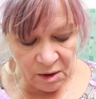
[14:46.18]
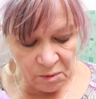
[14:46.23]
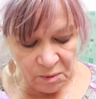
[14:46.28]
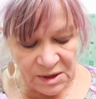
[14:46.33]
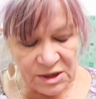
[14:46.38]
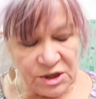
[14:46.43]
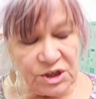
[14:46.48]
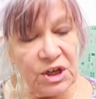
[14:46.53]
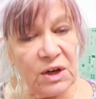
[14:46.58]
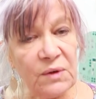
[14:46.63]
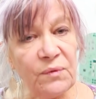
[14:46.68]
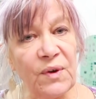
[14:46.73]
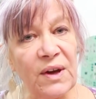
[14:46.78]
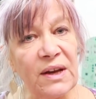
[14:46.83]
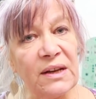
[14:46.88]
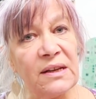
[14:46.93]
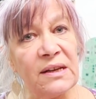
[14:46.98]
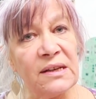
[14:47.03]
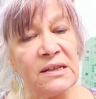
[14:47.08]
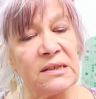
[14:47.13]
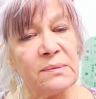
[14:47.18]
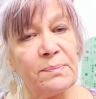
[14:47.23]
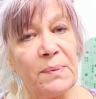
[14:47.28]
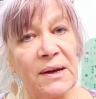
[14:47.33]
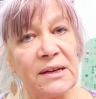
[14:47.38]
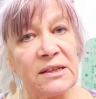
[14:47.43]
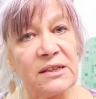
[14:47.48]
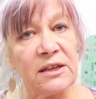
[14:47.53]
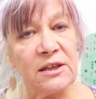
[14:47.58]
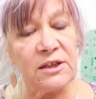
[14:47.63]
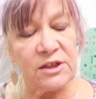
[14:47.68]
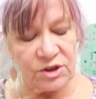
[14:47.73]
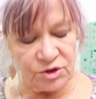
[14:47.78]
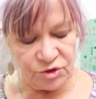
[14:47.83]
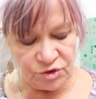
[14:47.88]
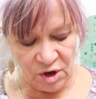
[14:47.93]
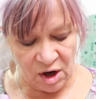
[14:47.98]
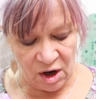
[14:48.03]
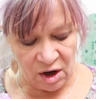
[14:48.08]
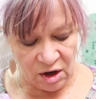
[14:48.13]
When Chief Inspector
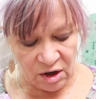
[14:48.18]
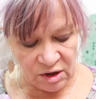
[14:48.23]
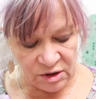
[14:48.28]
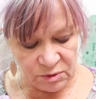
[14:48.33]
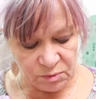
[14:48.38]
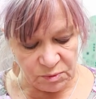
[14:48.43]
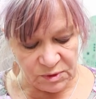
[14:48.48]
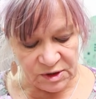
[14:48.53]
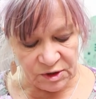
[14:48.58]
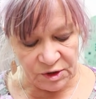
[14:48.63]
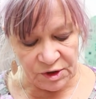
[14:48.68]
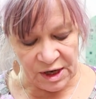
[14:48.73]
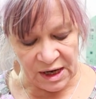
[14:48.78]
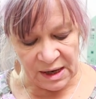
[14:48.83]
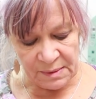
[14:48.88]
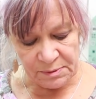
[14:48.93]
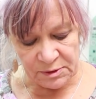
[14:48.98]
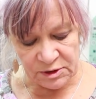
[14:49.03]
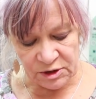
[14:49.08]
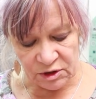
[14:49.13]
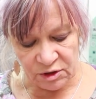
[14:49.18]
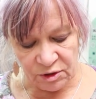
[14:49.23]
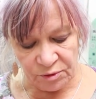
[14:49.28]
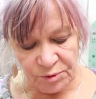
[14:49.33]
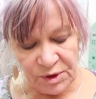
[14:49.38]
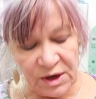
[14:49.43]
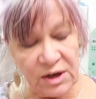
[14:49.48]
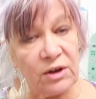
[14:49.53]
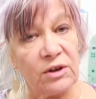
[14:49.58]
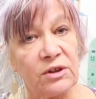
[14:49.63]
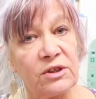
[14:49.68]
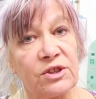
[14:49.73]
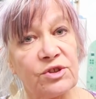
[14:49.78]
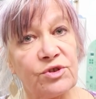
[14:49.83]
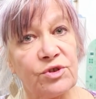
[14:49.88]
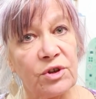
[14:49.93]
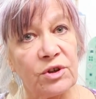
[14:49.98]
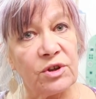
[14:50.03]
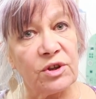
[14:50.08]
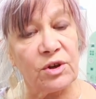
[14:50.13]
Lestrade was unable to
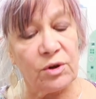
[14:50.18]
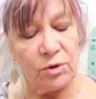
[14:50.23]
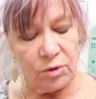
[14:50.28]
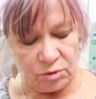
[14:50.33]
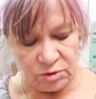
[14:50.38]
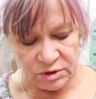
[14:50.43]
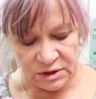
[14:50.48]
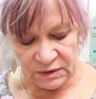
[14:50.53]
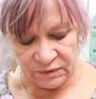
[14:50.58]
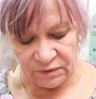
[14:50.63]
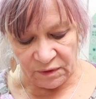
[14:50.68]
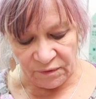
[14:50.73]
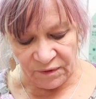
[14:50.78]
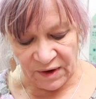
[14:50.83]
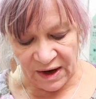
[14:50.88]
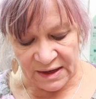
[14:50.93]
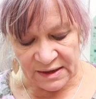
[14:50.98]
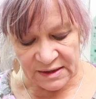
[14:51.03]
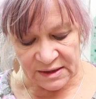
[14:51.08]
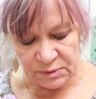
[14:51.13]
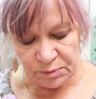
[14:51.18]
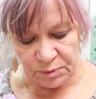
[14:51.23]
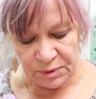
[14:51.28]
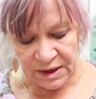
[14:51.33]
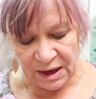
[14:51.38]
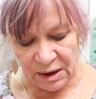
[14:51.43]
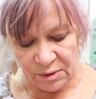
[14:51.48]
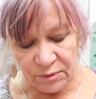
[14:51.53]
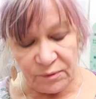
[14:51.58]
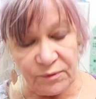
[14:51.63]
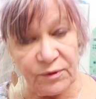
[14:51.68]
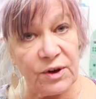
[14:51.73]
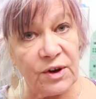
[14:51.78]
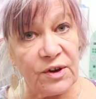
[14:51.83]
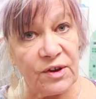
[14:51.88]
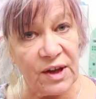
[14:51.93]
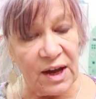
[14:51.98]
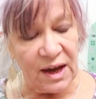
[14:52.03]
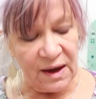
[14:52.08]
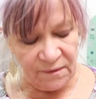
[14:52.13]
reconstruct the course of events without
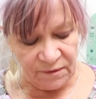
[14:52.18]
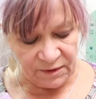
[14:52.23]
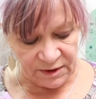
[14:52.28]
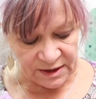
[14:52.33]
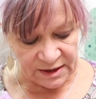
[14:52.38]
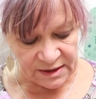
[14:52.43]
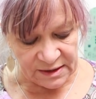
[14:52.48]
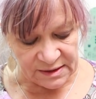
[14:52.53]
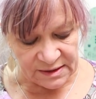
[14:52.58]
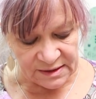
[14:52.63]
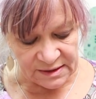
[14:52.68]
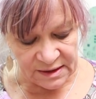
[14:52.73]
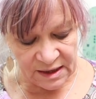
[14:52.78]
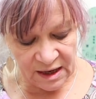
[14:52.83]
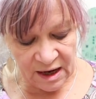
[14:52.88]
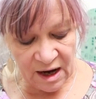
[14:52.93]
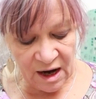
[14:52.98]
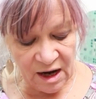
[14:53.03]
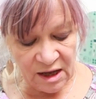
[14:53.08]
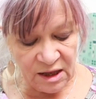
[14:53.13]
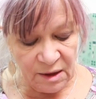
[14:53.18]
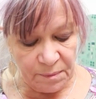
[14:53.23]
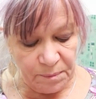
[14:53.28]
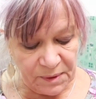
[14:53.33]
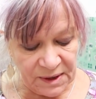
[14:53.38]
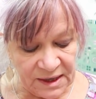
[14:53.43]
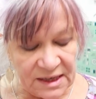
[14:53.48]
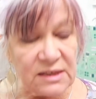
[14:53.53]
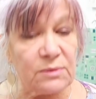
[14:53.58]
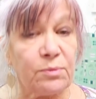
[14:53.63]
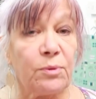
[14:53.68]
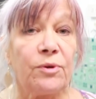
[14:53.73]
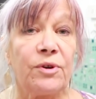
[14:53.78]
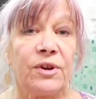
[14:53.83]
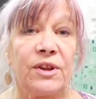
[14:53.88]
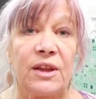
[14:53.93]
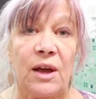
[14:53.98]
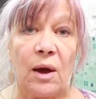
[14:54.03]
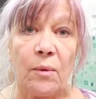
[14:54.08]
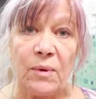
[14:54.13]
further evidence, the police were
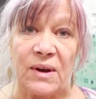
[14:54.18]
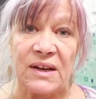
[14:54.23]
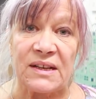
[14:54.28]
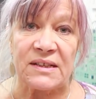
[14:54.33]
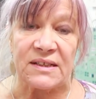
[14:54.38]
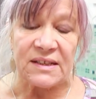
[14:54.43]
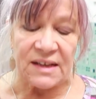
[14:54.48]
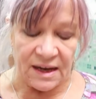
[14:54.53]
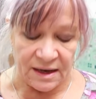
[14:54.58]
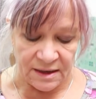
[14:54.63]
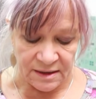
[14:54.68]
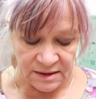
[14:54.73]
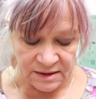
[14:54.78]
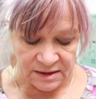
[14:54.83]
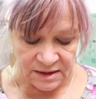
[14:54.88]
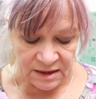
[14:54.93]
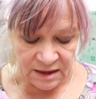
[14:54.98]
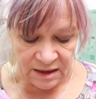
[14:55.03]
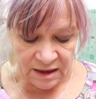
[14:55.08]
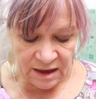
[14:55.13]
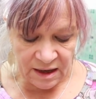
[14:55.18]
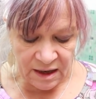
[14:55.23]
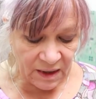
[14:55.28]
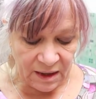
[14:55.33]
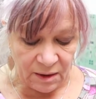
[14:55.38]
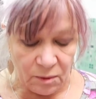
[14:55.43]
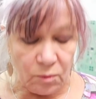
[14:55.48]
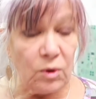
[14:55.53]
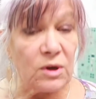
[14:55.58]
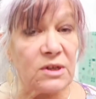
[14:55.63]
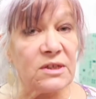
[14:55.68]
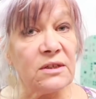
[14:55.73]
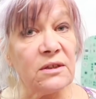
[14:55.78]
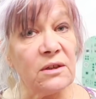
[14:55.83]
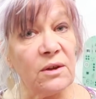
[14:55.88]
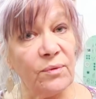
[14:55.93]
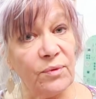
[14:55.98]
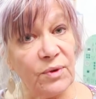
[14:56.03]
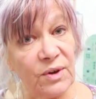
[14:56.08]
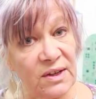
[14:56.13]
at their wits' end. It
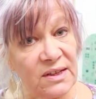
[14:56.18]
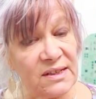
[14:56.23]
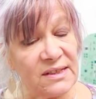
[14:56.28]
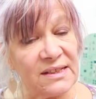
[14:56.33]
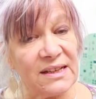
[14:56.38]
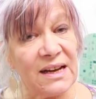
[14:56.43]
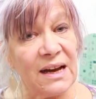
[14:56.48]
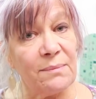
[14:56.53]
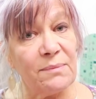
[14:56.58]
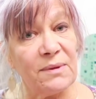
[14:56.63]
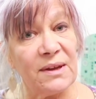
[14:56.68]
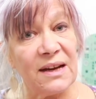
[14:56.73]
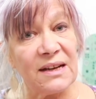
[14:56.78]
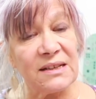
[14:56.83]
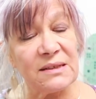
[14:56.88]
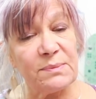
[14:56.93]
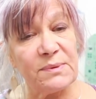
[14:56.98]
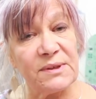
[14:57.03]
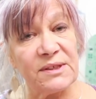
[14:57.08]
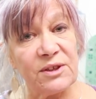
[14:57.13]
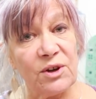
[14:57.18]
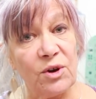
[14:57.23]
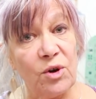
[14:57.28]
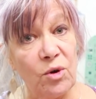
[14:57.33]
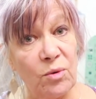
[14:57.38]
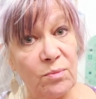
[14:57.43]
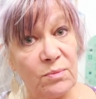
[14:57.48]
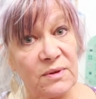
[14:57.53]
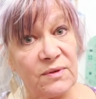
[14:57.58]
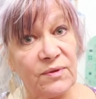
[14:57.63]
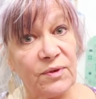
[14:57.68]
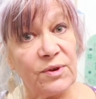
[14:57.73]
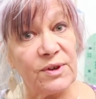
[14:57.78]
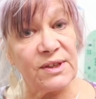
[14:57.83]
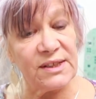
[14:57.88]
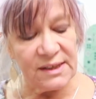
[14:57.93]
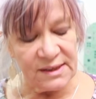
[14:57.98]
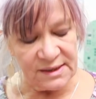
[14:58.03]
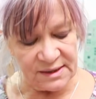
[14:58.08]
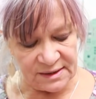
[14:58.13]
wasn't the first time they asked Mr. Holmes for
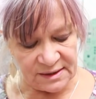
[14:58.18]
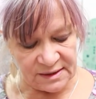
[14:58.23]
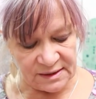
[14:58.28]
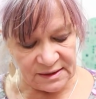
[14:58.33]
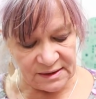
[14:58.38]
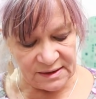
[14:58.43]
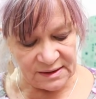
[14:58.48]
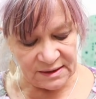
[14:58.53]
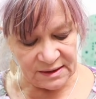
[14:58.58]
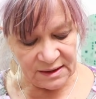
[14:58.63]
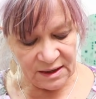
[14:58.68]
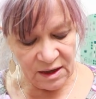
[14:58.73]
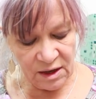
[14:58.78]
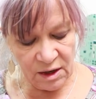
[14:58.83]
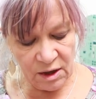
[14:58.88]
assistance.